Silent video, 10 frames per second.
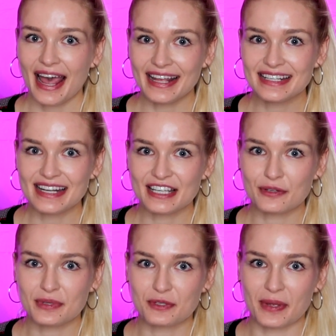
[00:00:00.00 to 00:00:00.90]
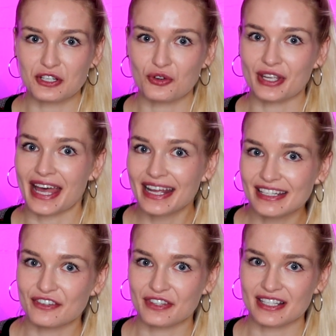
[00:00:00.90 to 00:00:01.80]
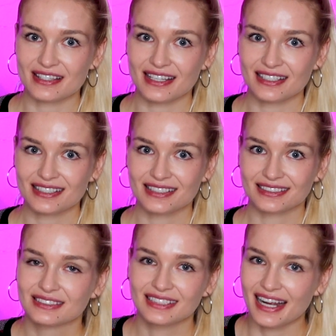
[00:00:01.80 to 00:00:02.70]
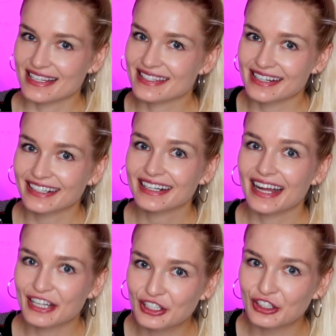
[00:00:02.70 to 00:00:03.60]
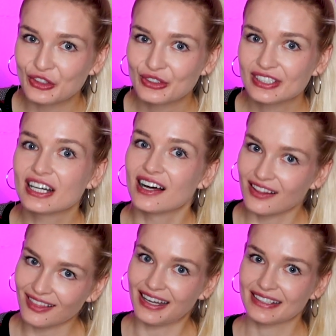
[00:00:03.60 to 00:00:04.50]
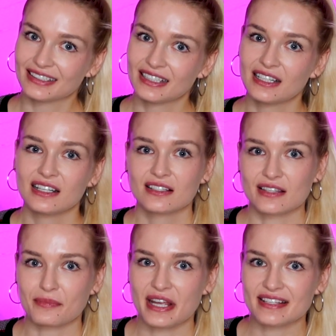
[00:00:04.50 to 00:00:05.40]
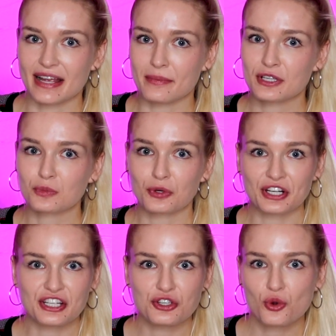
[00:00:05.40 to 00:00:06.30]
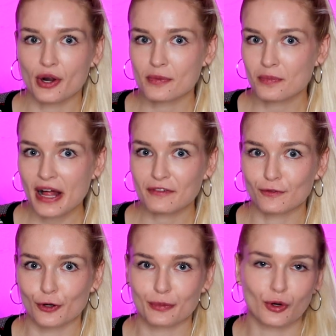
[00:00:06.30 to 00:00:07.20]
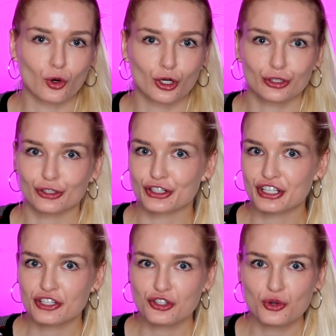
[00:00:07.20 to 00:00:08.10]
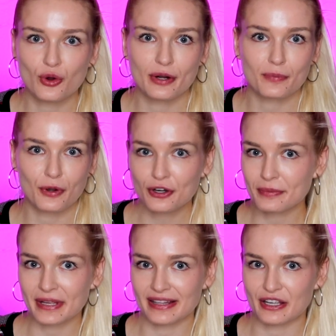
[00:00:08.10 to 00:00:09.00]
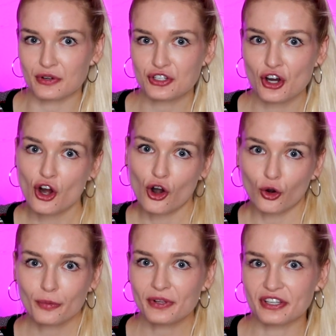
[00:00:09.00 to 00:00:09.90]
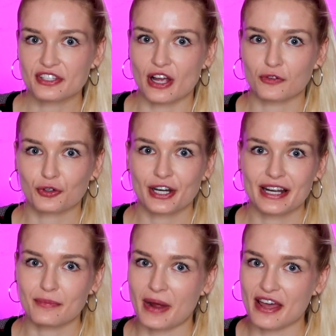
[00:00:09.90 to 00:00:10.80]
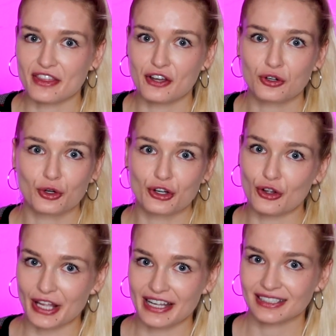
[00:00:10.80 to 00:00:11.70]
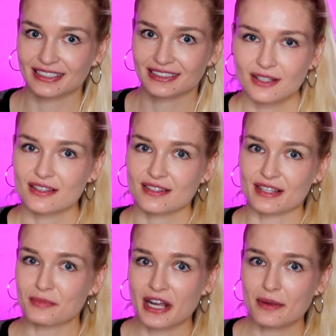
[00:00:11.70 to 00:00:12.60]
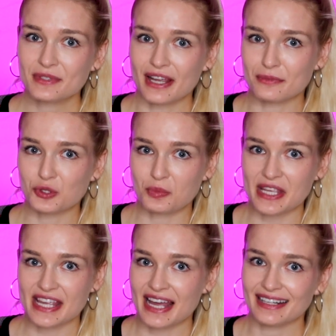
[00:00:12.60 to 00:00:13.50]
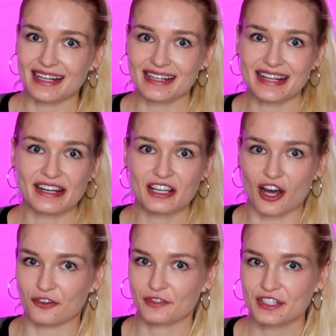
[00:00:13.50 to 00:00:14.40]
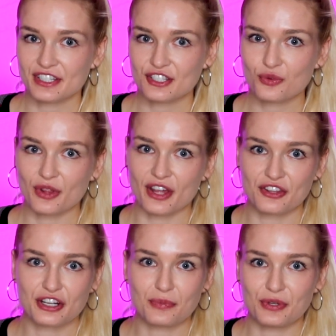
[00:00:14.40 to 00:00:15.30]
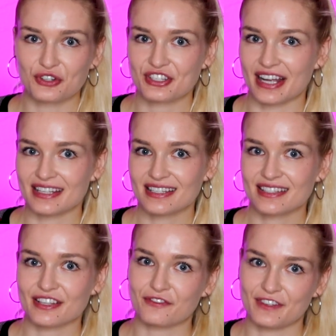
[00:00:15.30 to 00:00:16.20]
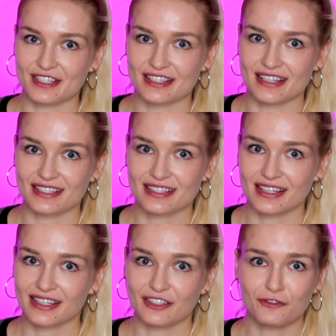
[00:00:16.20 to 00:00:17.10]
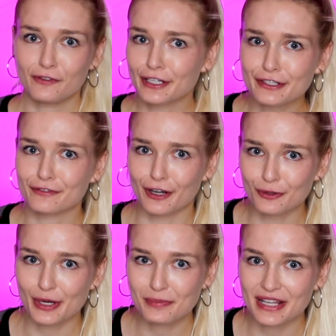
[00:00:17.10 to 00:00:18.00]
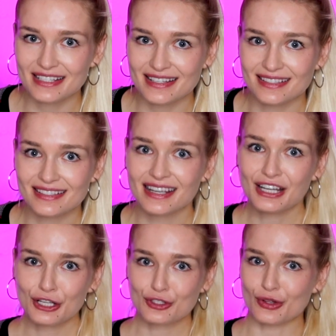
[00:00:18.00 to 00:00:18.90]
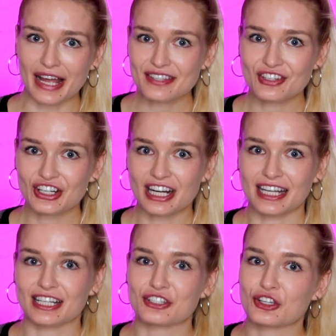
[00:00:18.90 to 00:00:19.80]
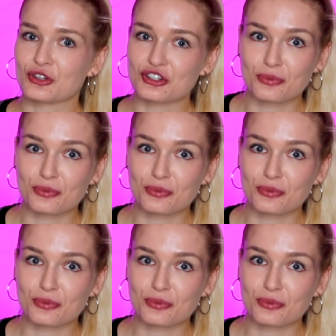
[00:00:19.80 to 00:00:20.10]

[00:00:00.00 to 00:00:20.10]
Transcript: any day could be spent doing any of these things. I stare at code a lot. Some days I'm exploring a new quantum platform or learning a new quantum programming language or building software in Python or Golang. Sometimes I'm speaking at and attending conferences with other computer scientists and physicists in very faraway places. So last year I got to go to